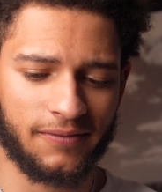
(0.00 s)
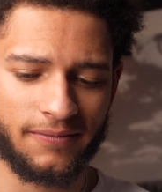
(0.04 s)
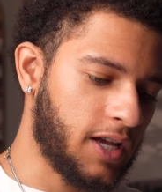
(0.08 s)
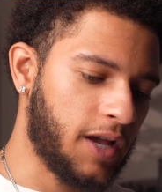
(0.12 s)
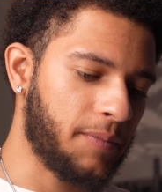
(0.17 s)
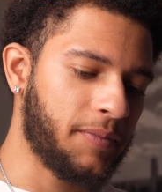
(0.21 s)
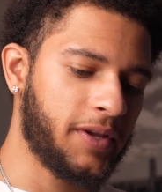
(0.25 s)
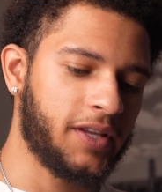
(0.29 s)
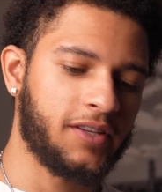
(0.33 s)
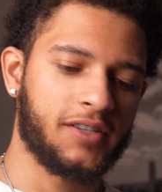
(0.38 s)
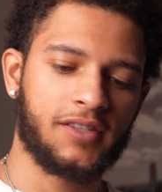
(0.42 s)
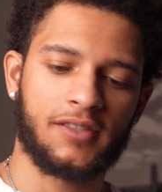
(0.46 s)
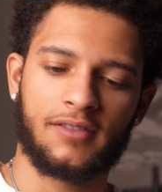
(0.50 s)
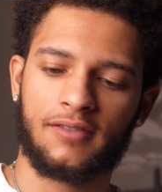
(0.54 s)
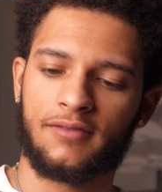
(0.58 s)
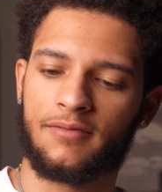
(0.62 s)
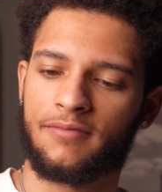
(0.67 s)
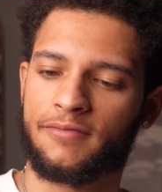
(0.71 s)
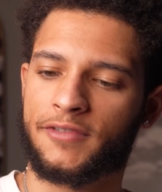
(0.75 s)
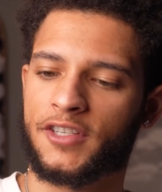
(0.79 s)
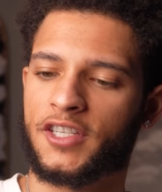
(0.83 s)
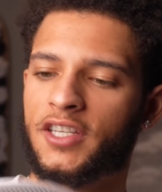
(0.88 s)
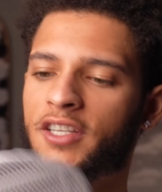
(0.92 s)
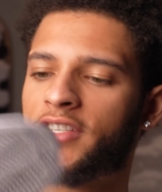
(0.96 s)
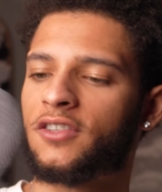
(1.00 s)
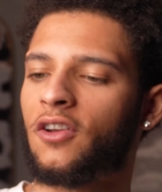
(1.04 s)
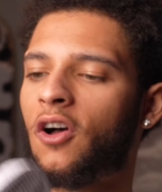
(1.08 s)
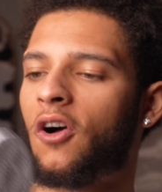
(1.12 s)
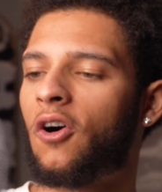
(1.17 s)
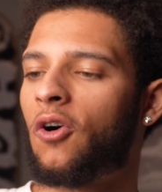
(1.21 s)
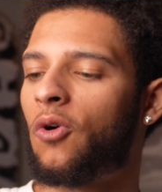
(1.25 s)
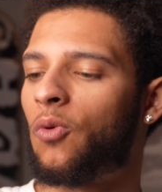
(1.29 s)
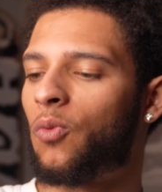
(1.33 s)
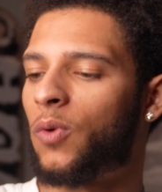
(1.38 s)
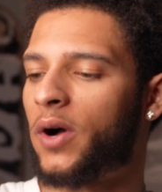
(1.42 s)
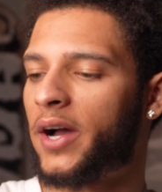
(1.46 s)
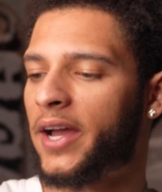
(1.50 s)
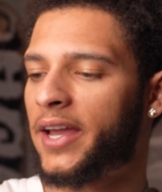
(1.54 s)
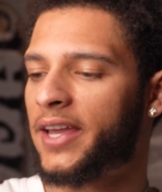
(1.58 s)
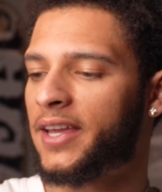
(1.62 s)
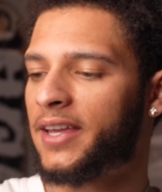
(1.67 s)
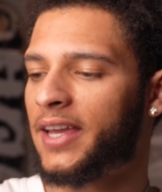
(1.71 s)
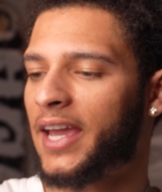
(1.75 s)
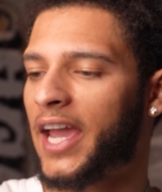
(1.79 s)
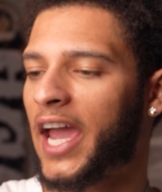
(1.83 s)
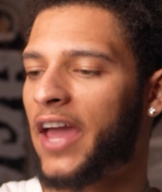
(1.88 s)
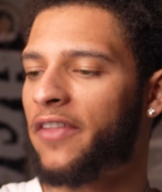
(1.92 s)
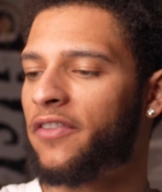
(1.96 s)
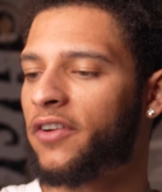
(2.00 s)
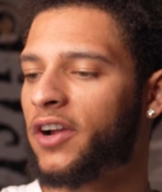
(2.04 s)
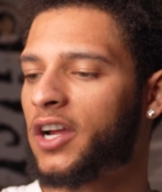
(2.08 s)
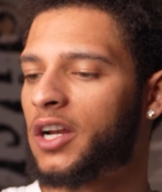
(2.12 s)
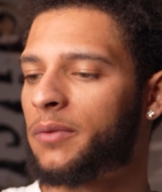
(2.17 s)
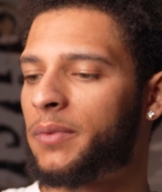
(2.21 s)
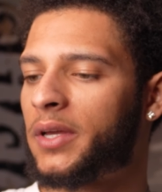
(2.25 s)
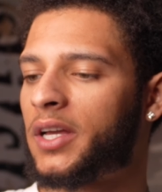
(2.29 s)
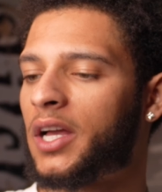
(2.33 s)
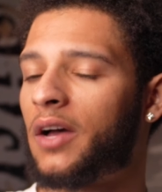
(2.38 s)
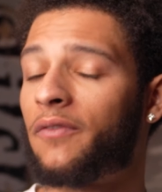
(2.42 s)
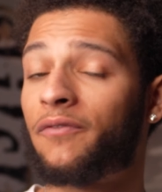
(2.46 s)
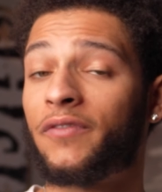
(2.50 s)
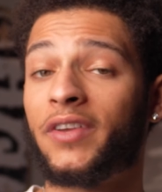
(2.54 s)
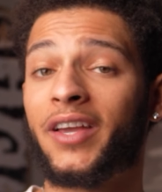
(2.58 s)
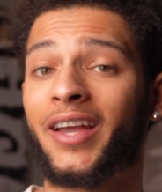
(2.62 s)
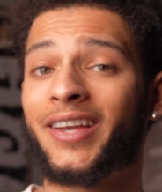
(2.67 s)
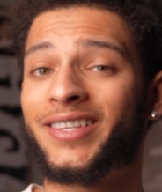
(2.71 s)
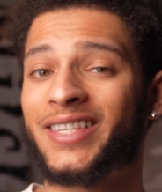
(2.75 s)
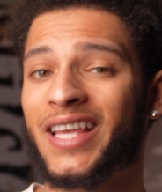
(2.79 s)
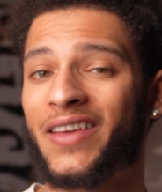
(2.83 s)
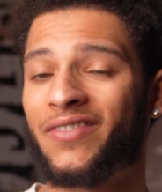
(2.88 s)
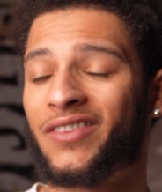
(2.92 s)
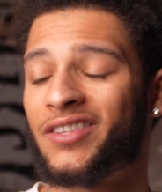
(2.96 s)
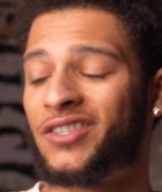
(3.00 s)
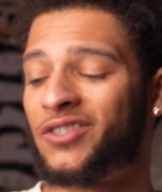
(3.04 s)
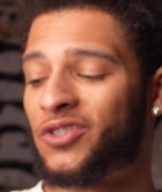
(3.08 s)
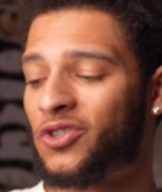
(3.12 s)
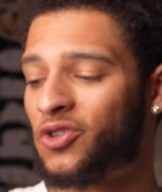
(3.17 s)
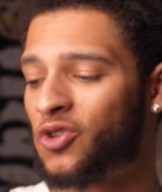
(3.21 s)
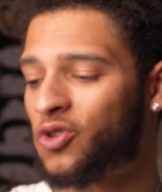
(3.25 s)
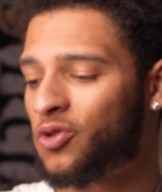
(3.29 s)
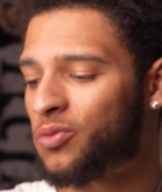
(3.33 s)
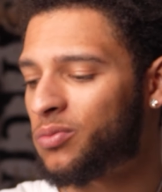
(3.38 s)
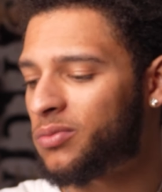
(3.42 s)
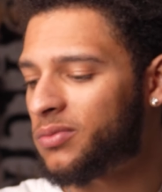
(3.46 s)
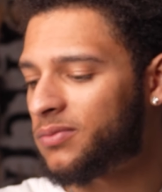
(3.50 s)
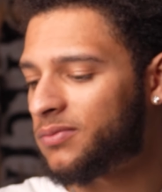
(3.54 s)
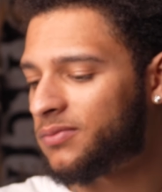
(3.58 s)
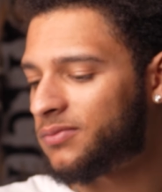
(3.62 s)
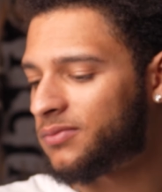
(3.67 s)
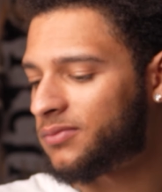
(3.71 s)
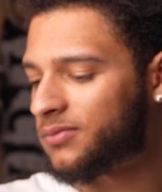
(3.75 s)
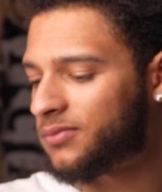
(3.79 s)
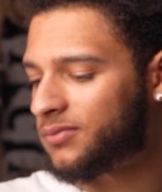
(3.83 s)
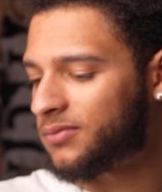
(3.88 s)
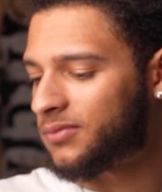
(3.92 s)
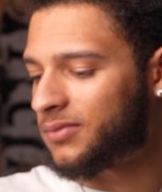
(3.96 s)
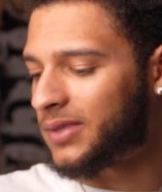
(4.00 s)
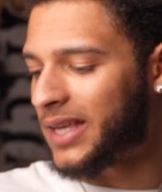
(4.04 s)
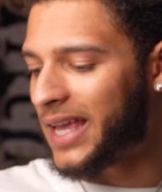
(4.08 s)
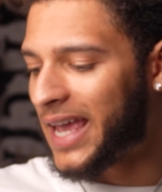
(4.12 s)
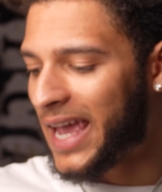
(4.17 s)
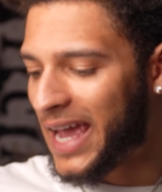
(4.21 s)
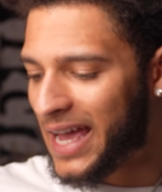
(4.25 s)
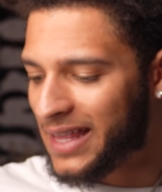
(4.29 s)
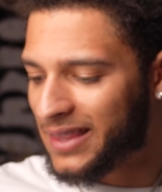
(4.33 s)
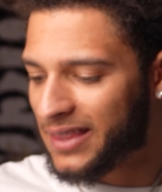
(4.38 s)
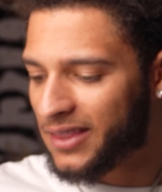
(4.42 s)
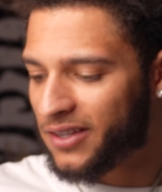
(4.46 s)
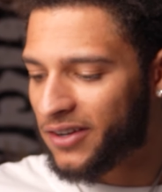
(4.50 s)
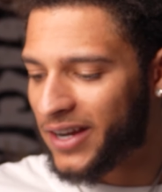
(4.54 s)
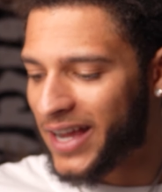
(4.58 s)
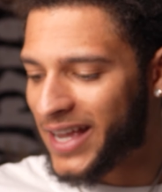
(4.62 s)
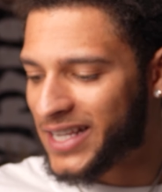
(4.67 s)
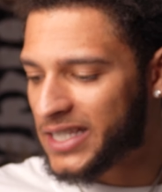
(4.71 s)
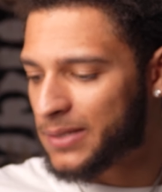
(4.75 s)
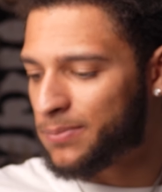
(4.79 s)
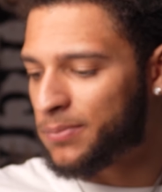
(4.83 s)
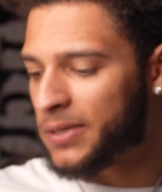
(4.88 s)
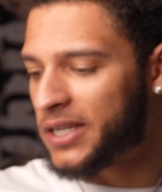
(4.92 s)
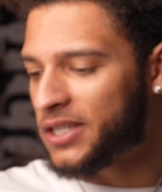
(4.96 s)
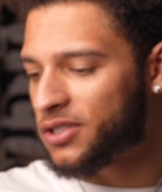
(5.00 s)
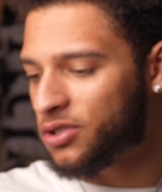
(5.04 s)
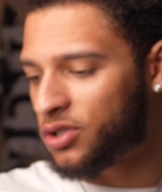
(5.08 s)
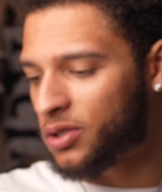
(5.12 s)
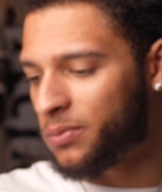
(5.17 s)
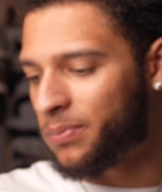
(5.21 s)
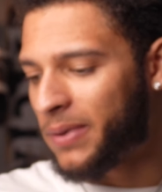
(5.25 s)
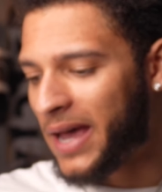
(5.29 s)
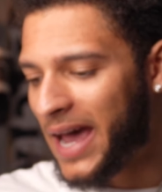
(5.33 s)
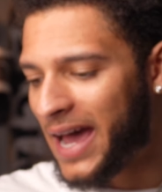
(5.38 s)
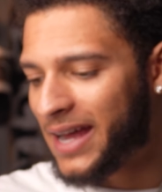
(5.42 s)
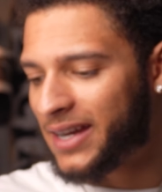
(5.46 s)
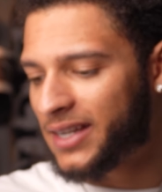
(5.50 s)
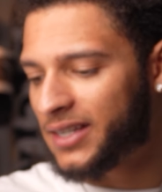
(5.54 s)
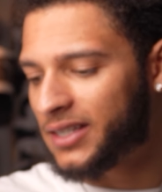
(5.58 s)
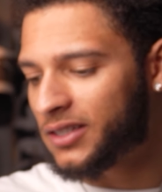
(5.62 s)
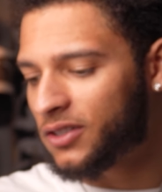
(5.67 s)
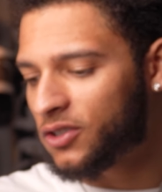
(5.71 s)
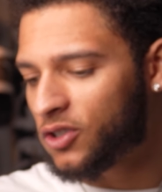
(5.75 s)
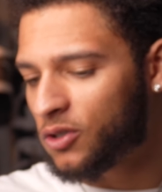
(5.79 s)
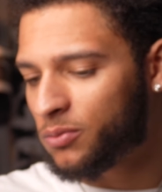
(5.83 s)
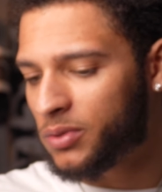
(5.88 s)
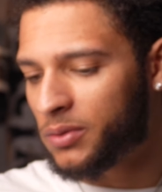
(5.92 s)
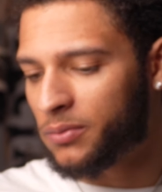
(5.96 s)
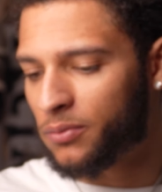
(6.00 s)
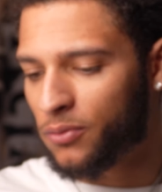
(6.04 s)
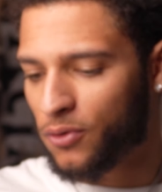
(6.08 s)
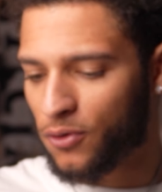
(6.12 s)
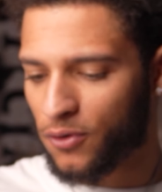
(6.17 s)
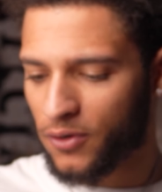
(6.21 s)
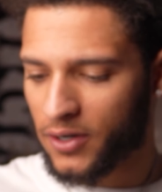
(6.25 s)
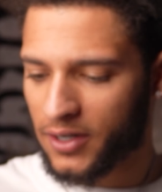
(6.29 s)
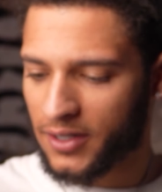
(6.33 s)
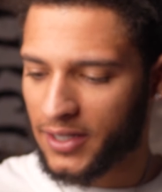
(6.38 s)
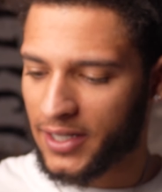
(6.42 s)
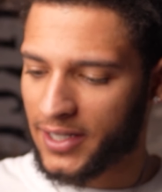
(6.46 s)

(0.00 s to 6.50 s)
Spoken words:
I mean, geez, all white, and they're gonna be comfy because they have the zoom, and they're SB, so they're padded a little bit more.